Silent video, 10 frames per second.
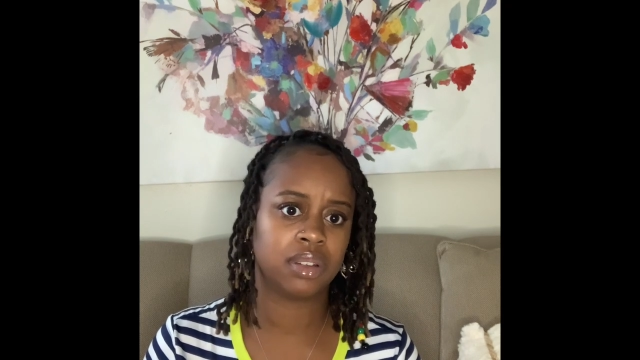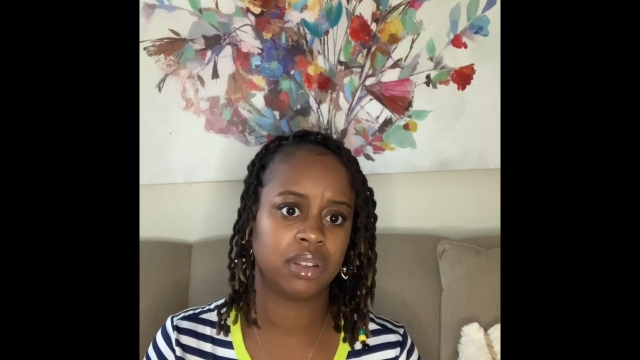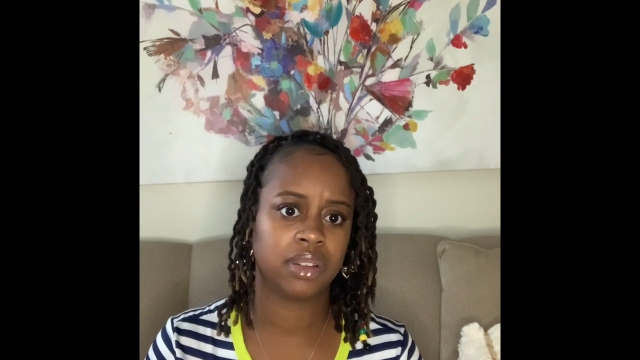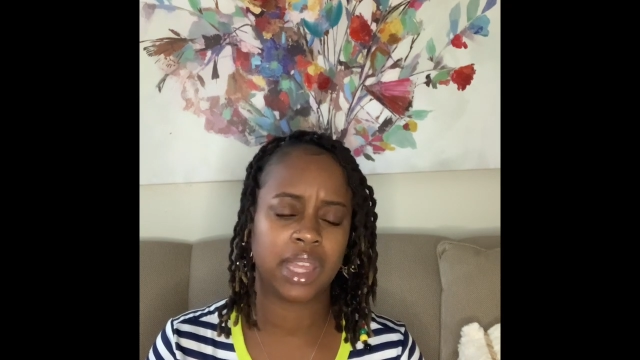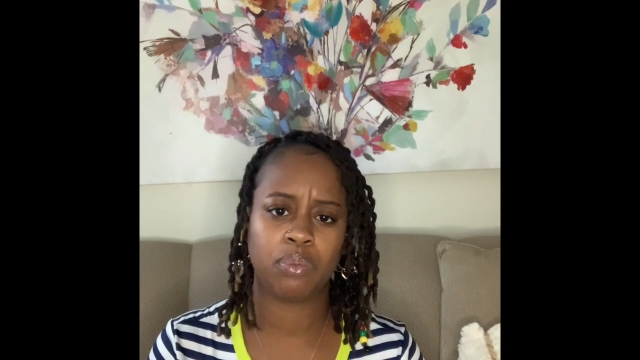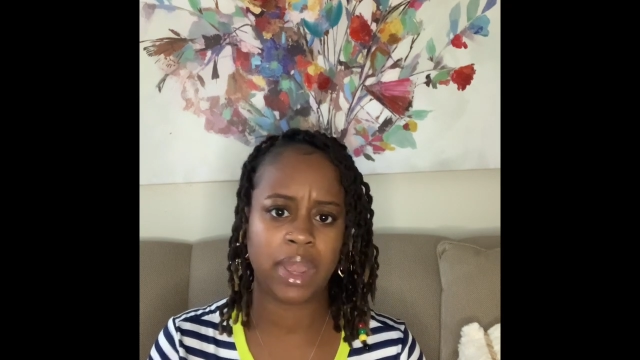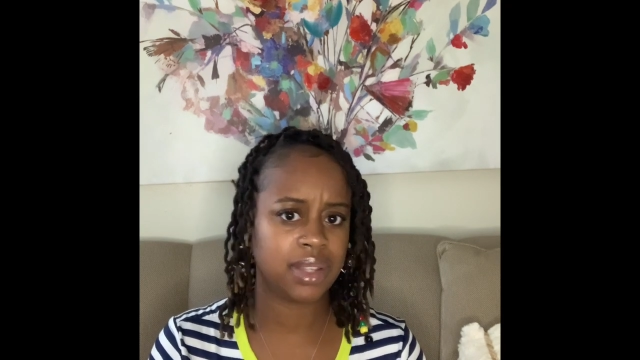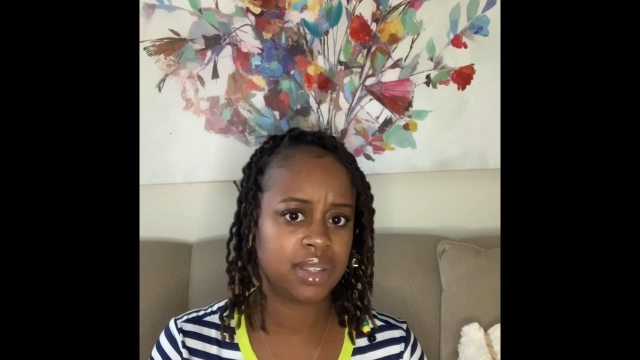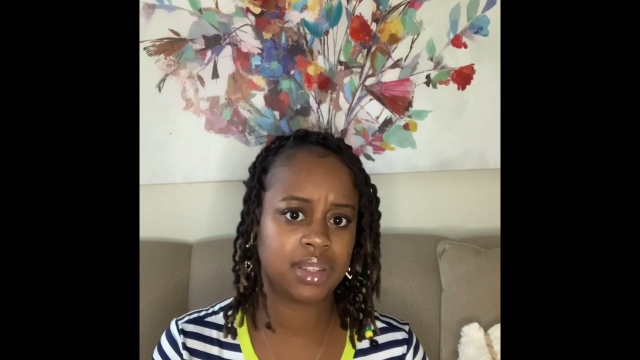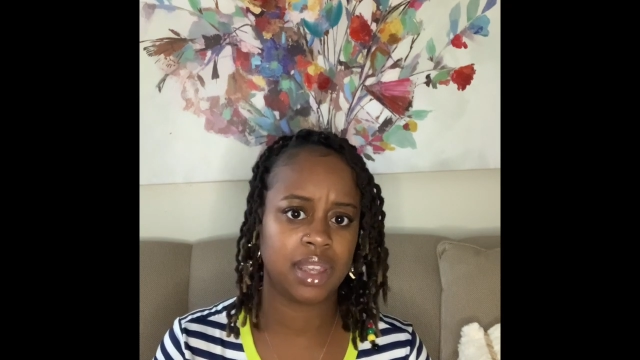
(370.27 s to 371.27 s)
They wait
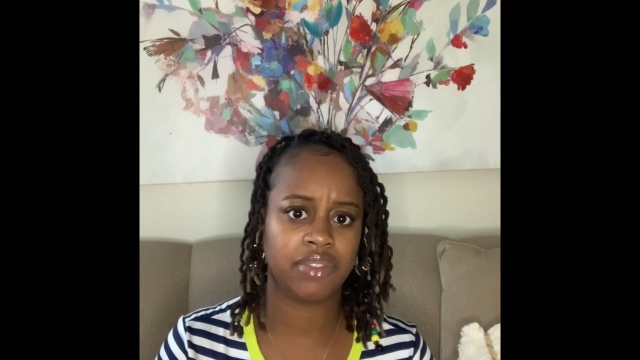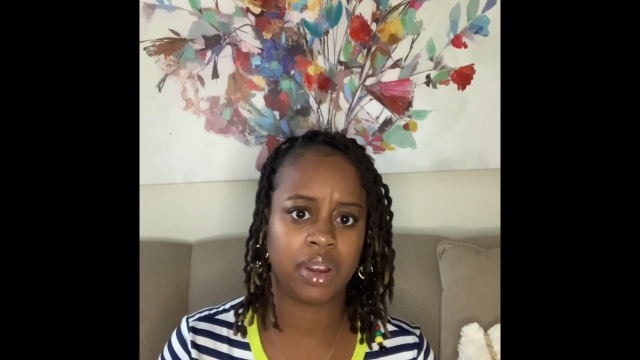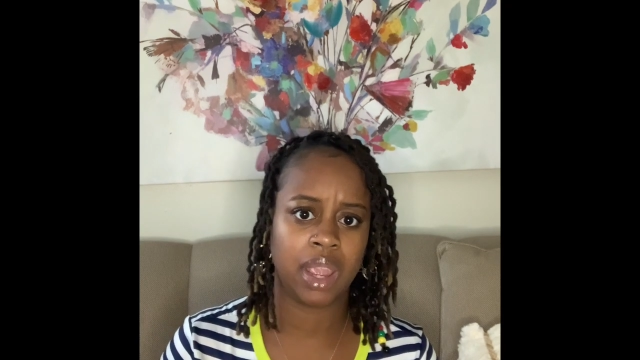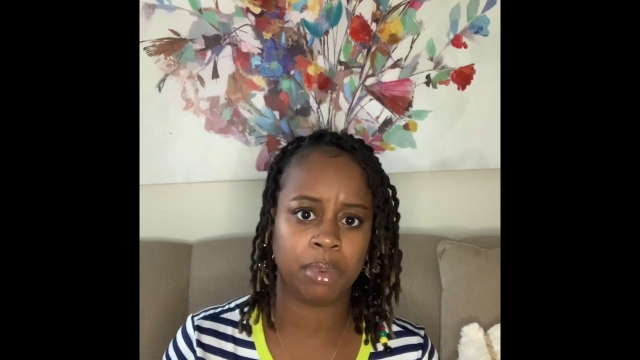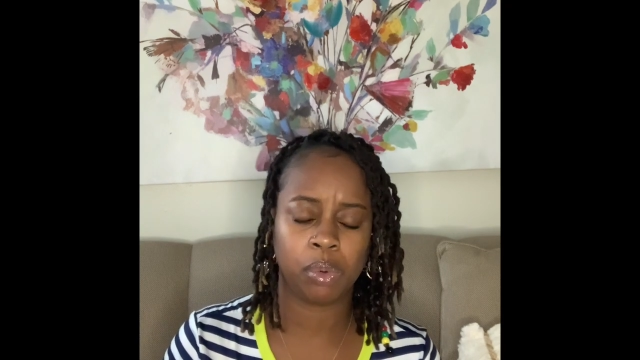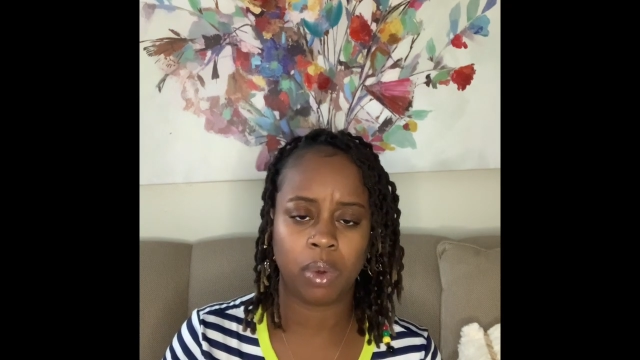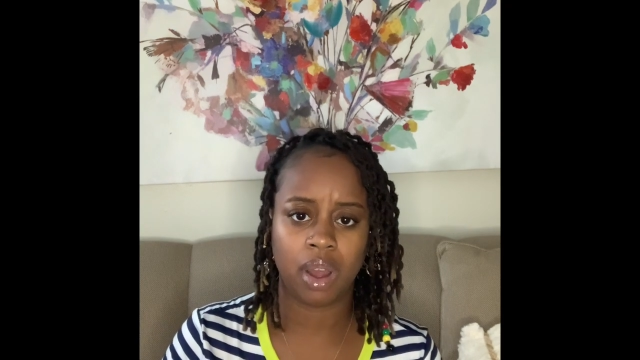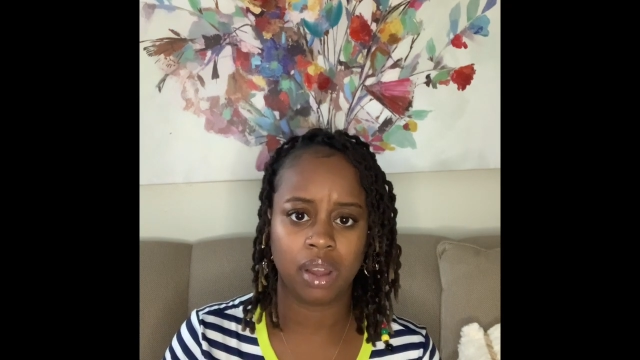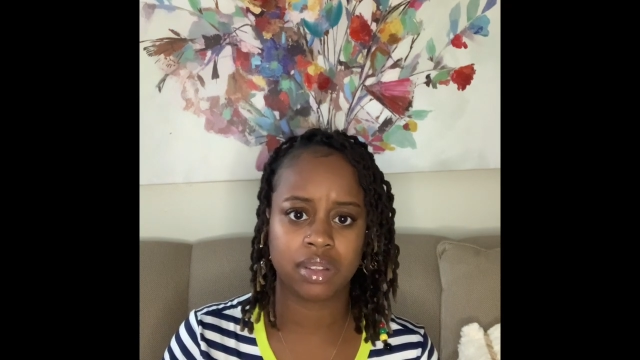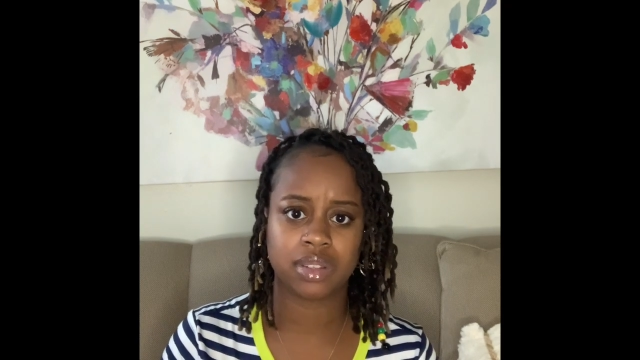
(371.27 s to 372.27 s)
to see if you're able to
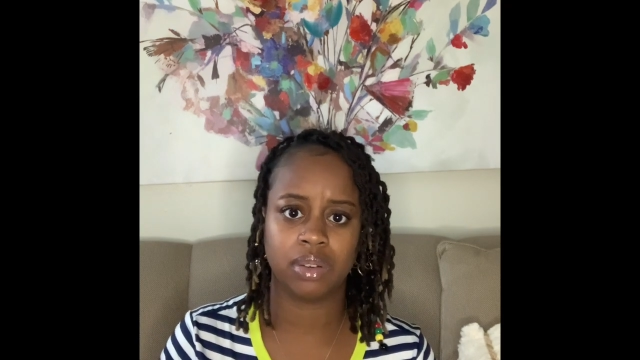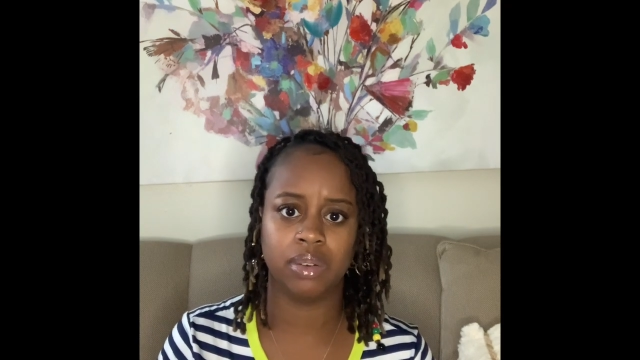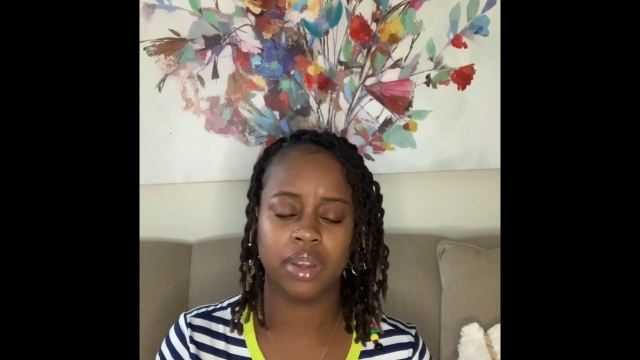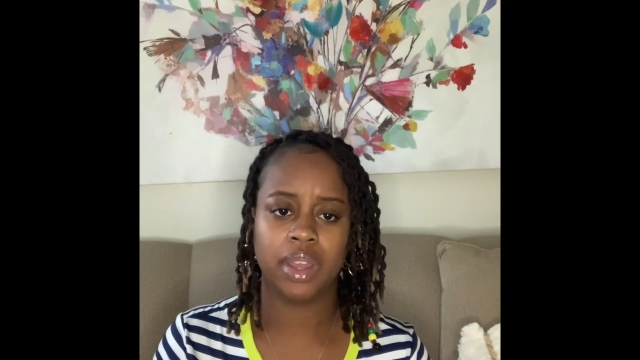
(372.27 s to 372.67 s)
walk. So